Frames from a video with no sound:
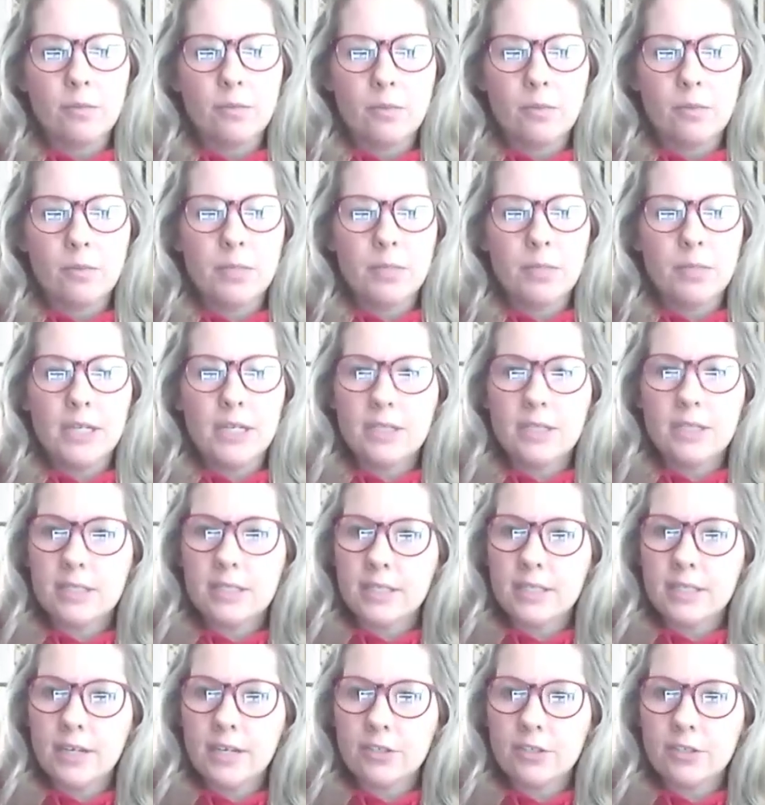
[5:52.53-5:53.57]
piece
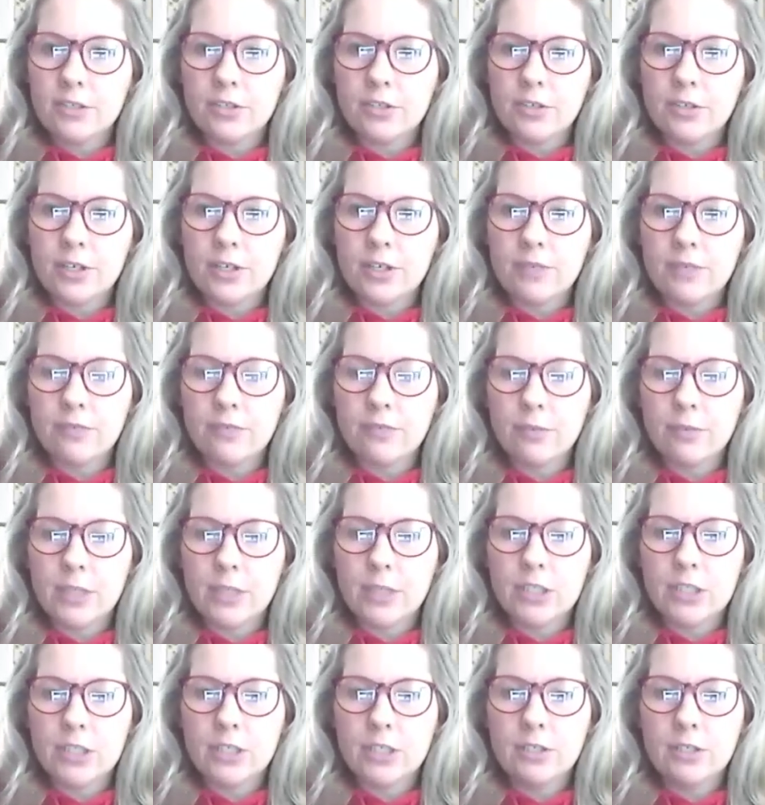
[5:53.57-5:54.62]
to enter their
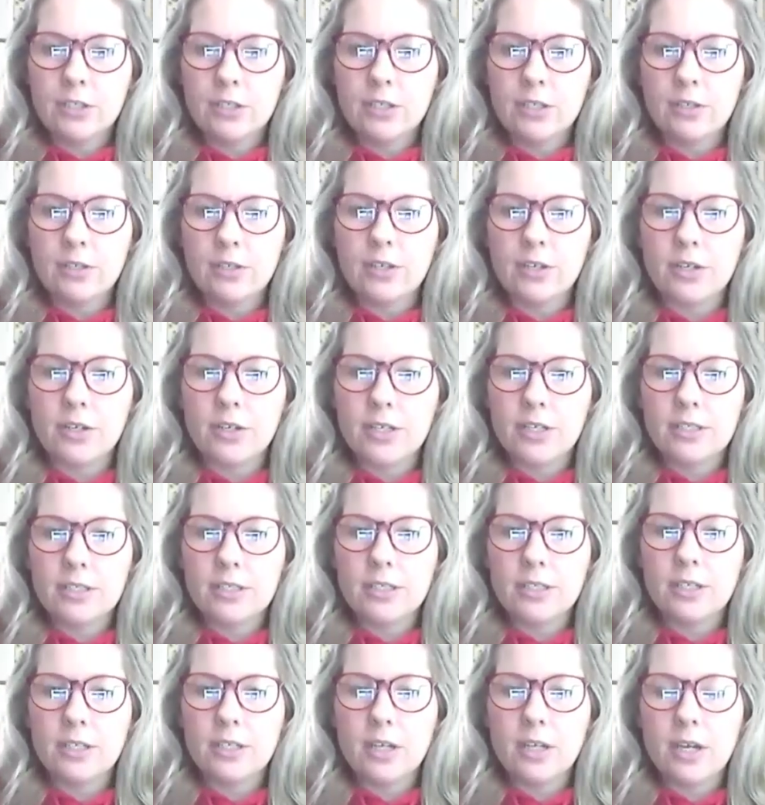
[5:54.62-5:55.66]
information, there is
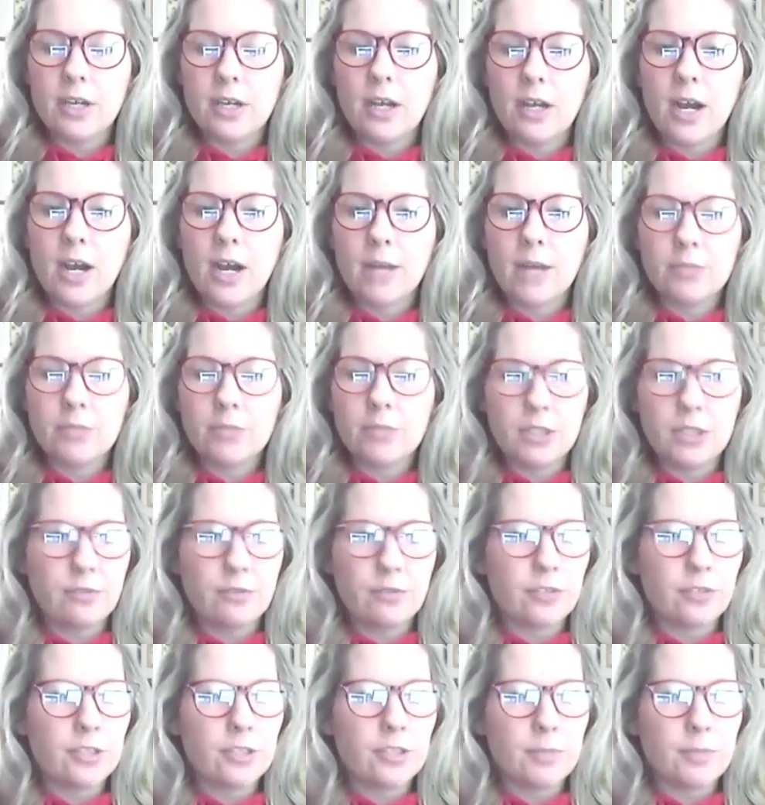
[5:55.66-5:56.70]
an option
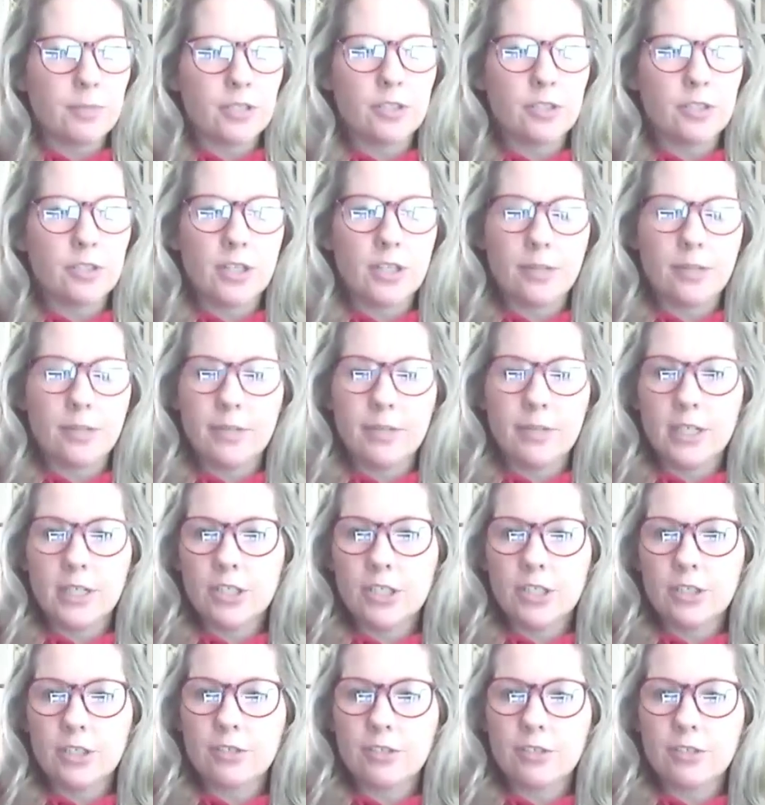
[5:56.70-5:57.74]
for a special
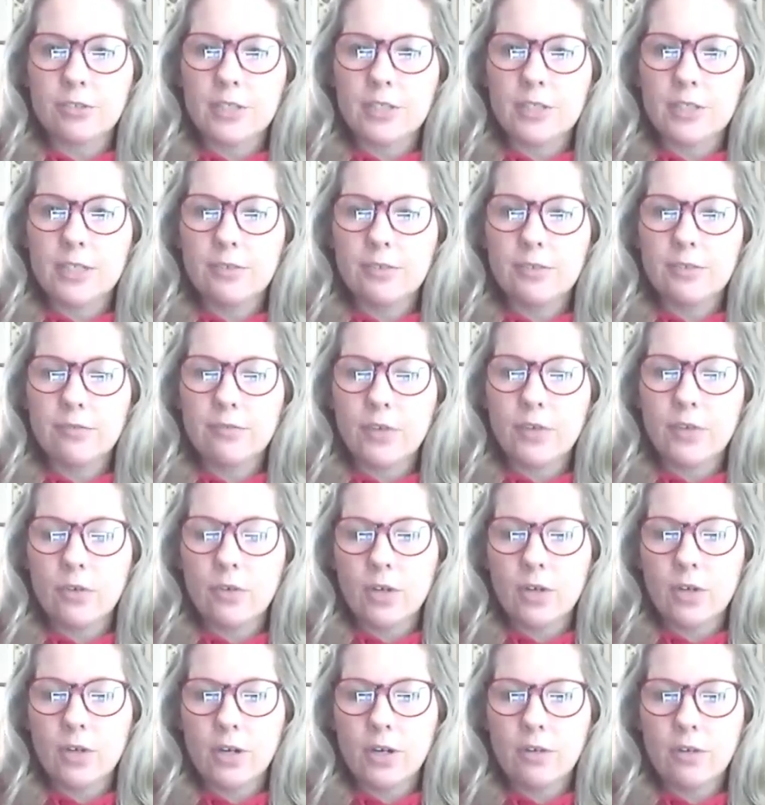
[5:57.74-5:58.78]
accommodation to receive a phone
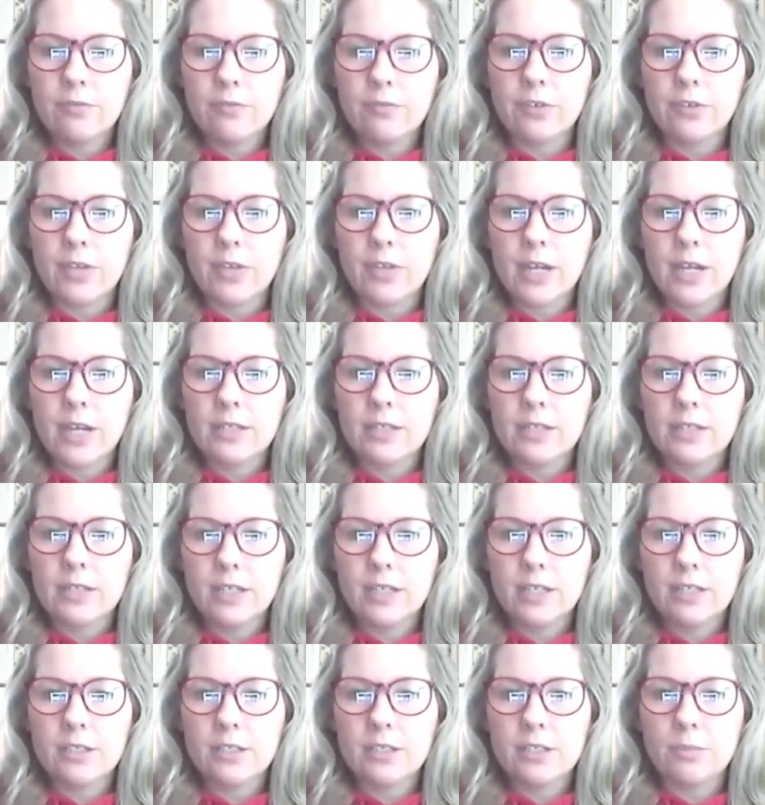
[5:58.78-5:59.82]
call for that
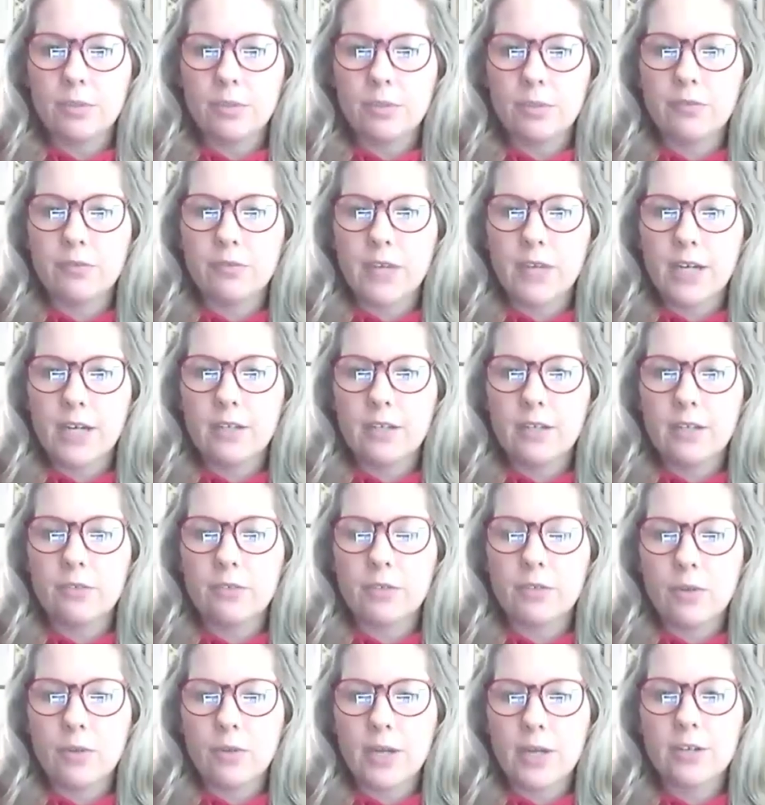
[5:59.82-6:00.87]
tenant to provide the
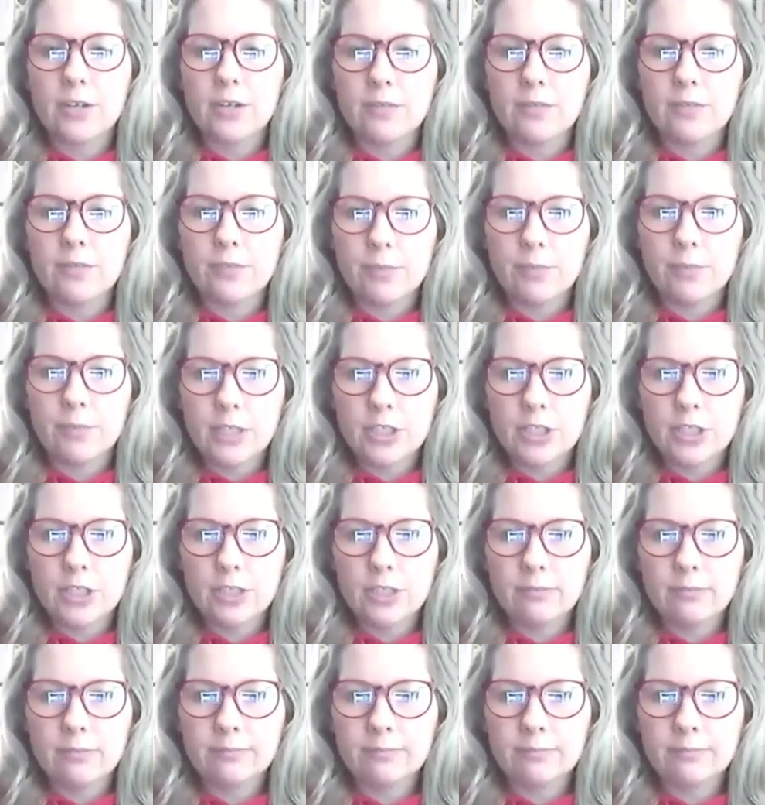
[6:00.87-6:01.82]
required information.